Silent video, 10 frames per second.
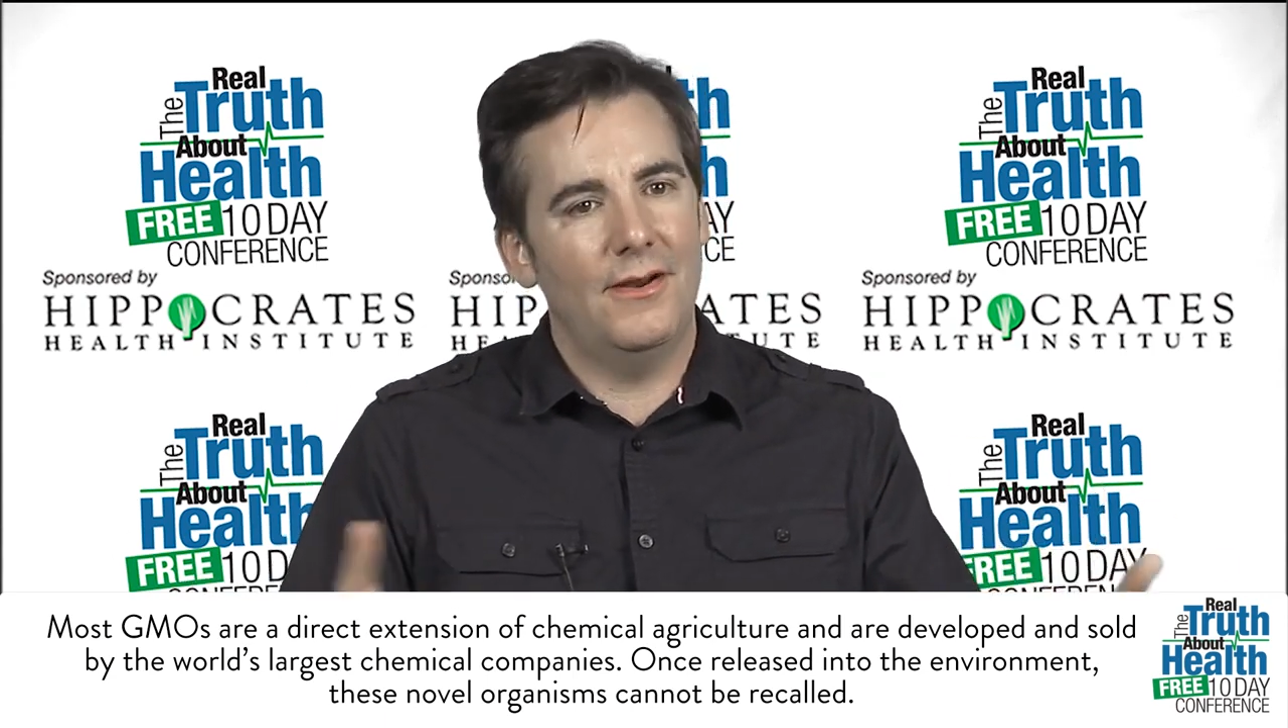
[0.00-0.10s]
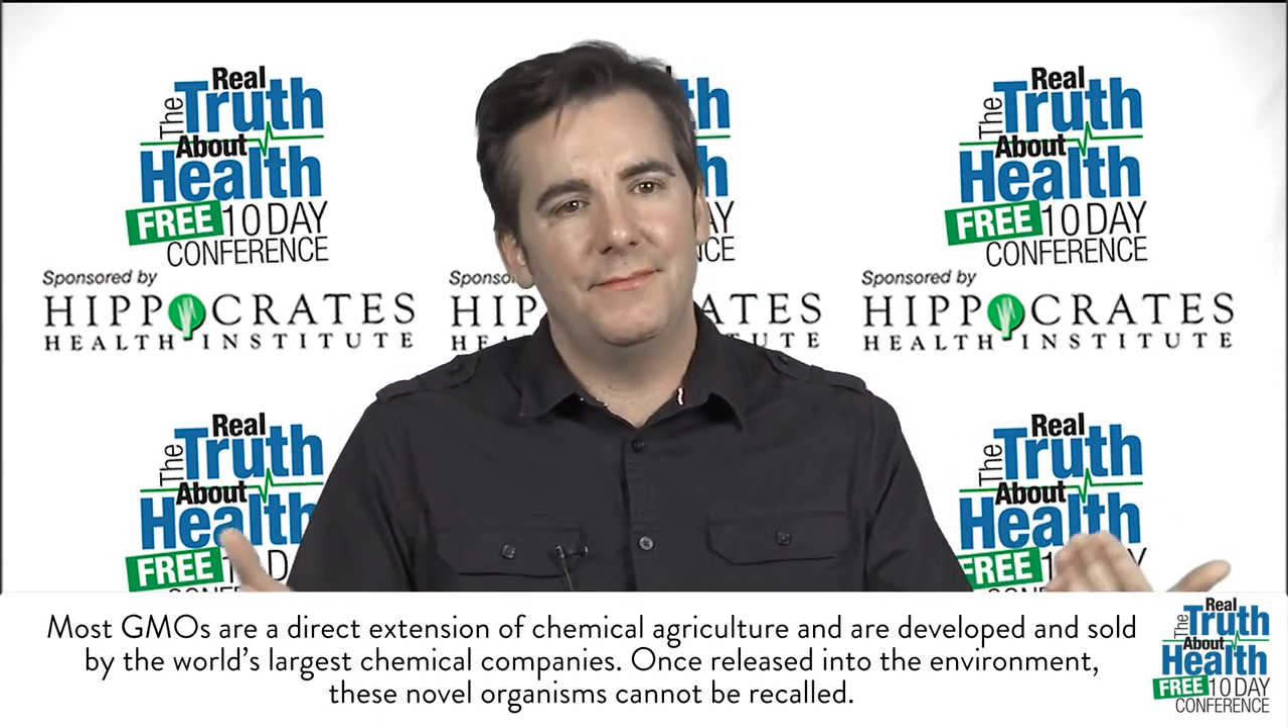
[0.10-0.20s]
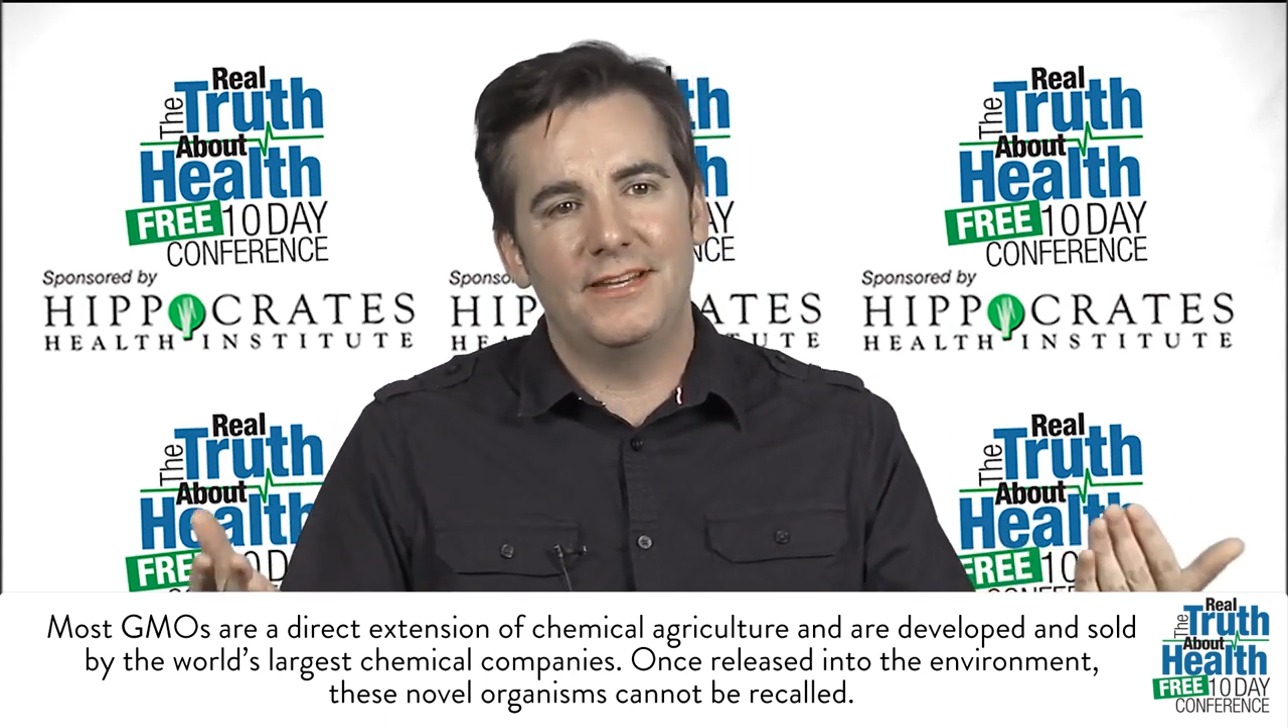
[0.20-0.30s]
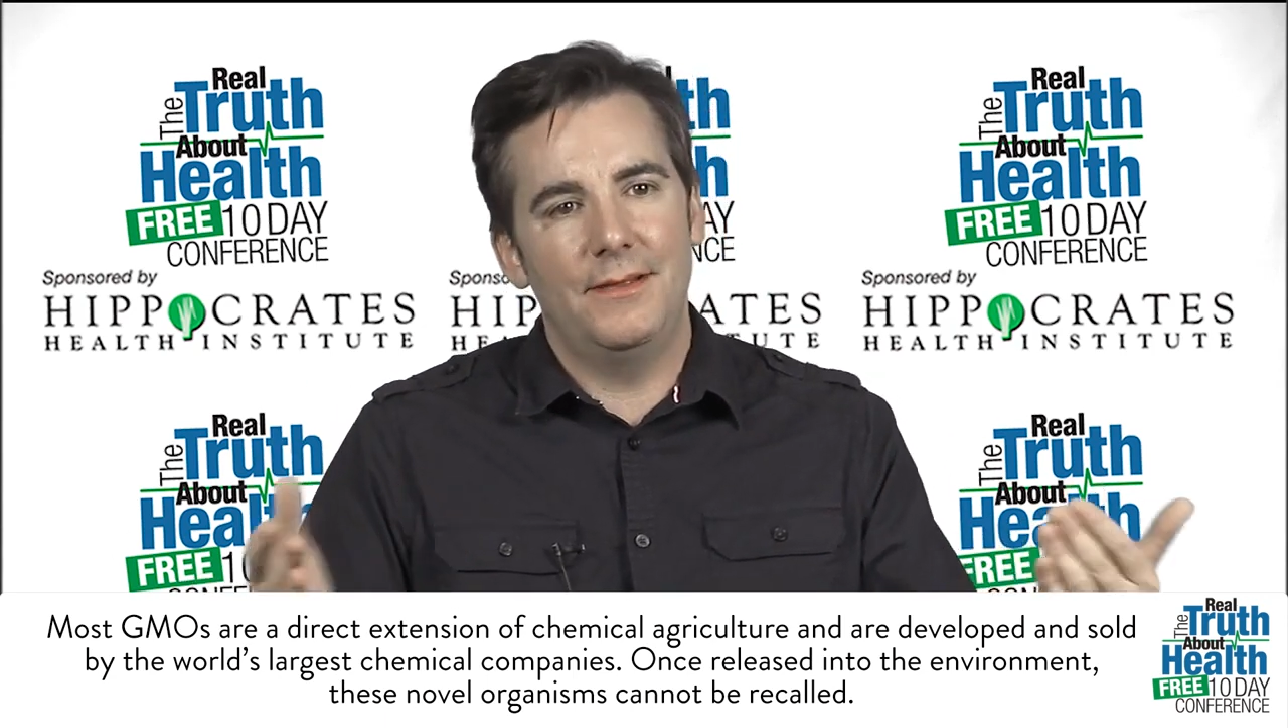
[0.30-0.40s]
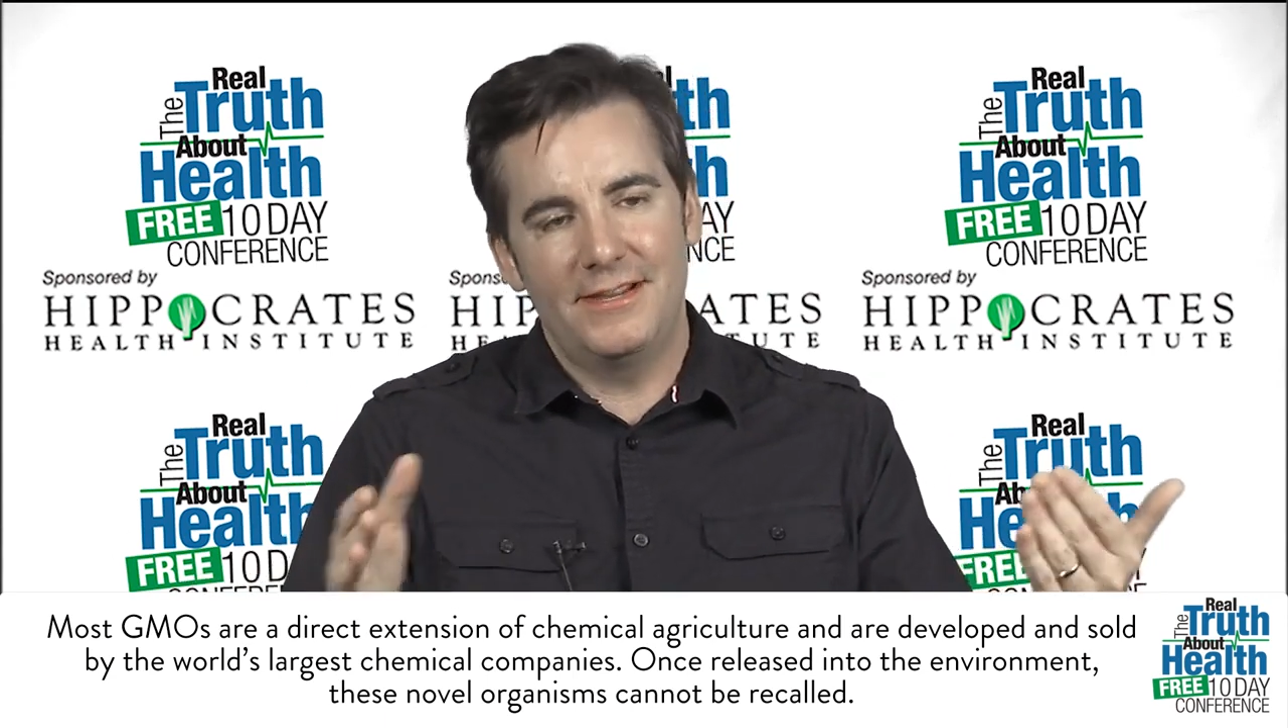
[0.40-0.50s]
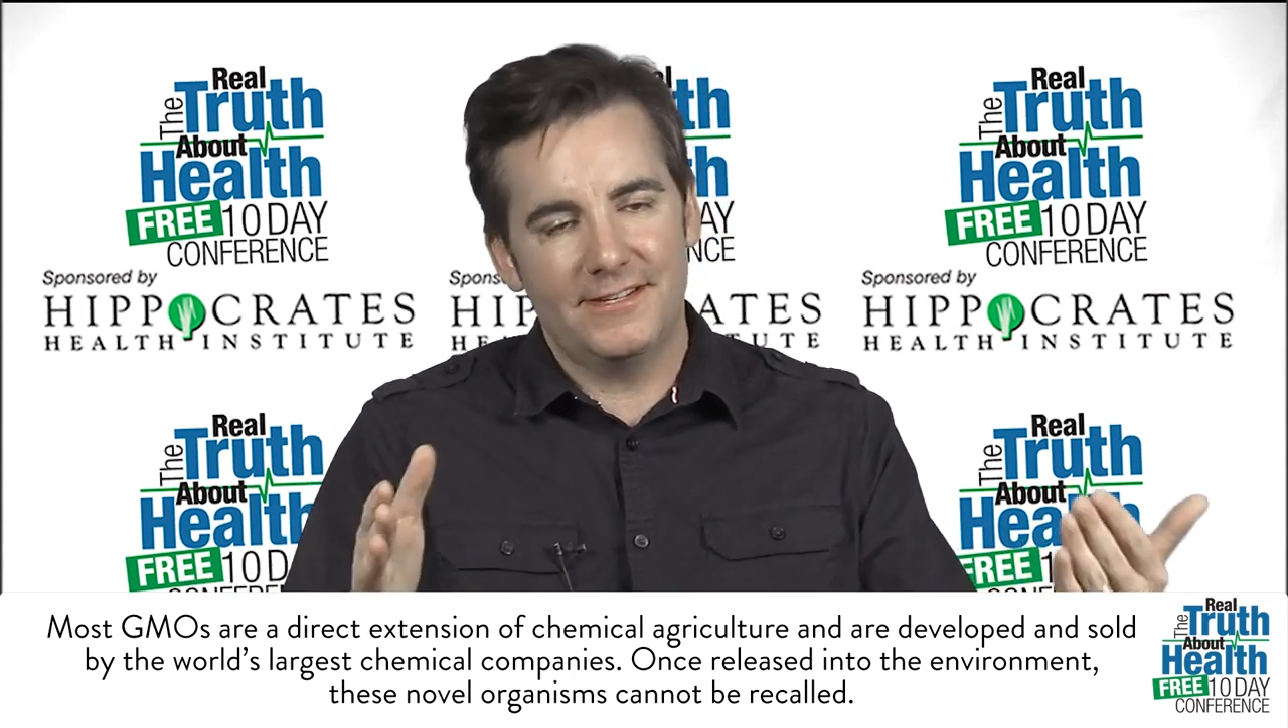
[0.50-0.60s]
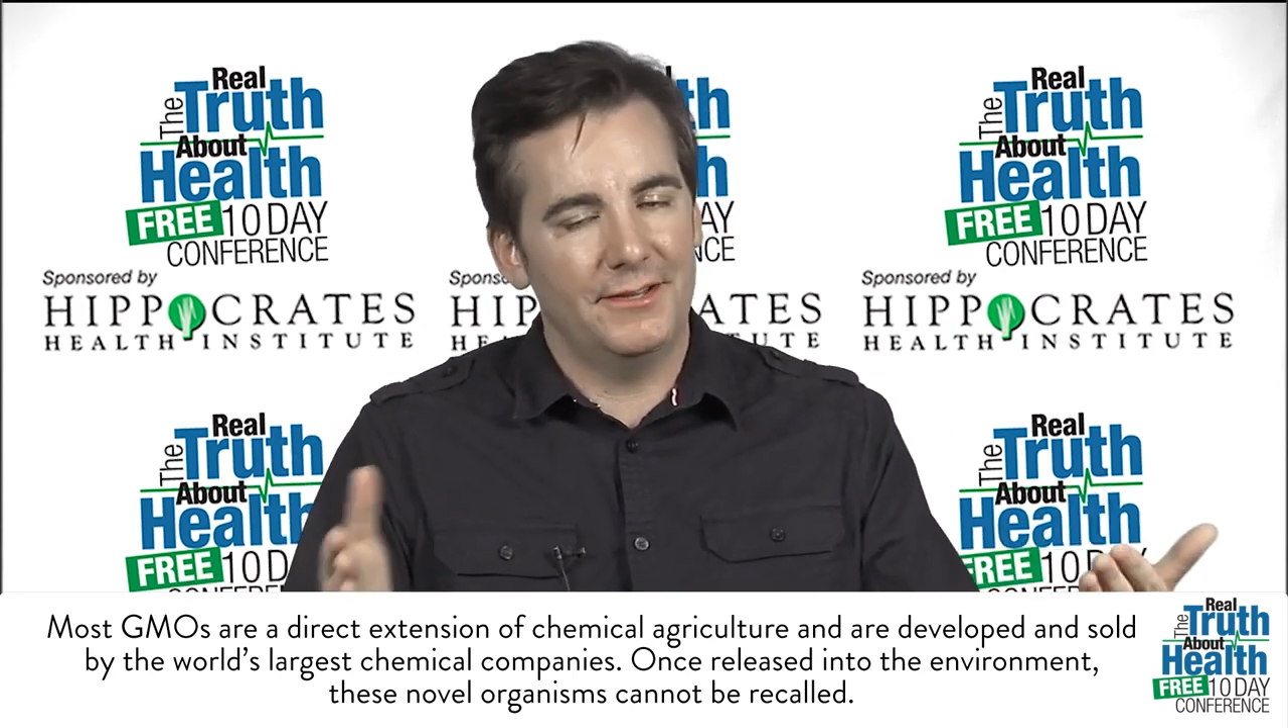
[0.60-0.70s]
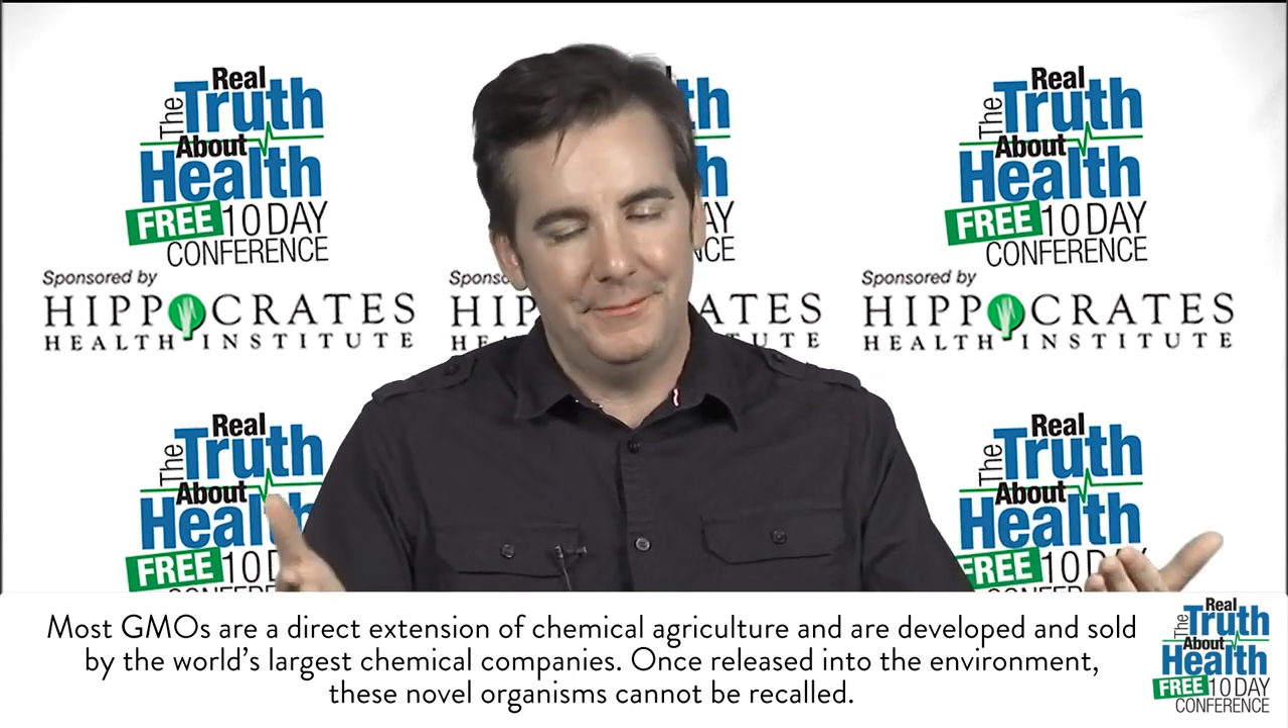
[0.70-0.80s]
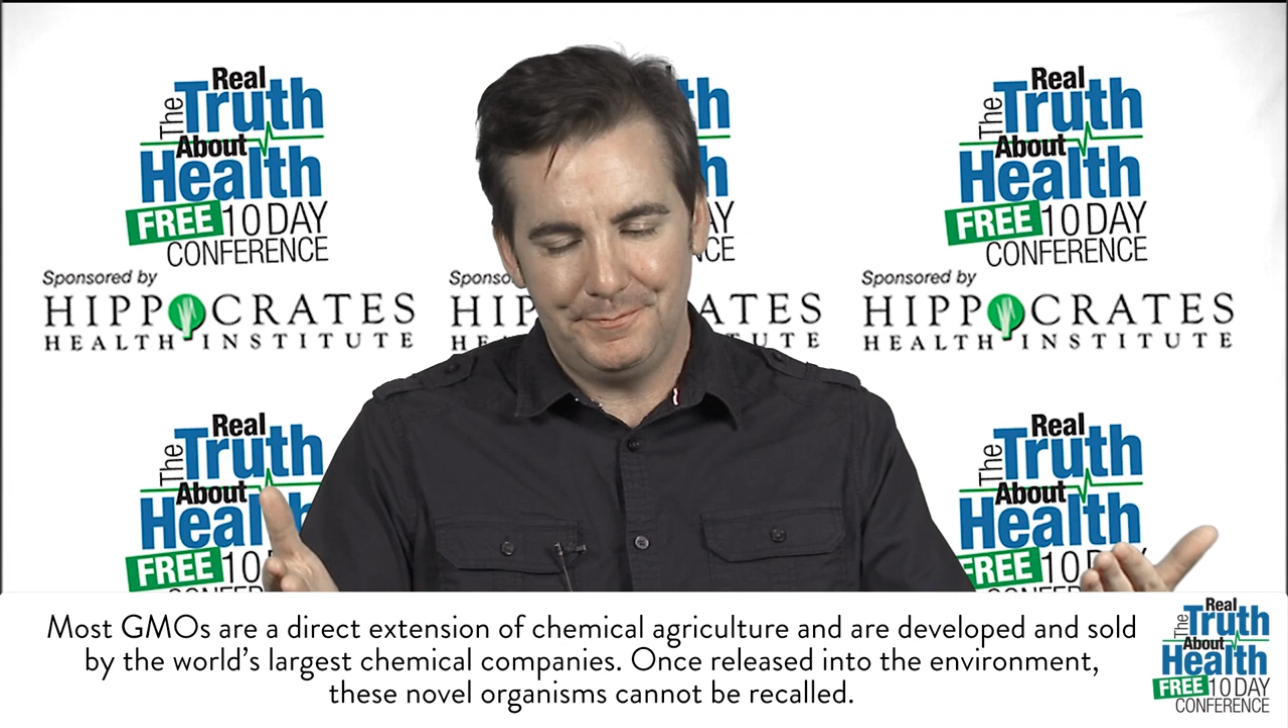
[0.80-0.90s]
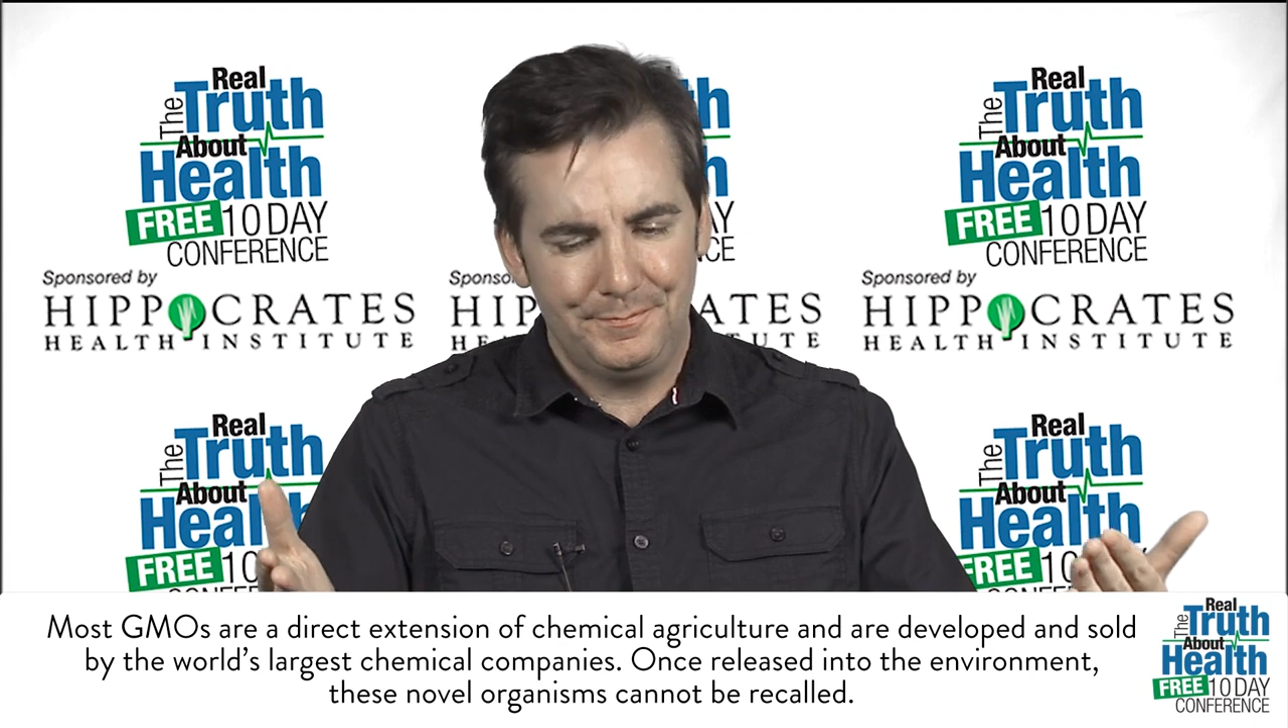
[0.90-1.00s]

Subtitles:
I am today, basically,